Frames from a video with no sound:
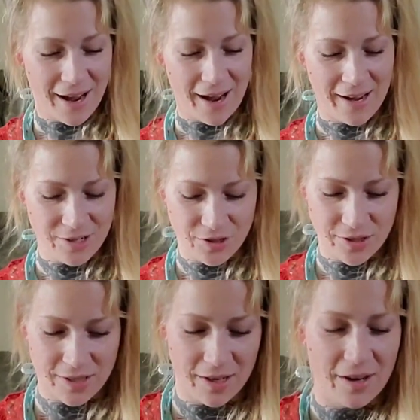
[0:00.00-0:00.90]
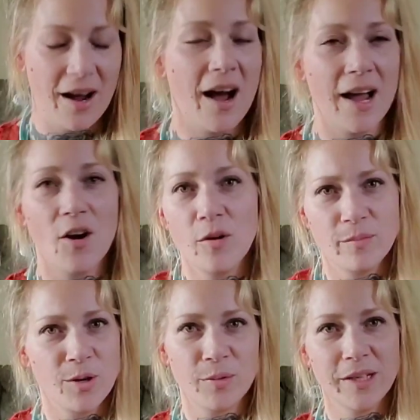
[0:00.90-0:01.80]
I hope
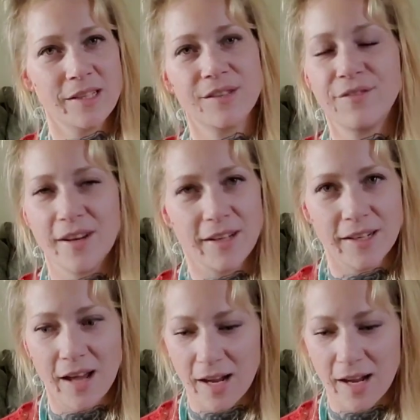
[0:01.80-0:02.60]
nobody gets offended.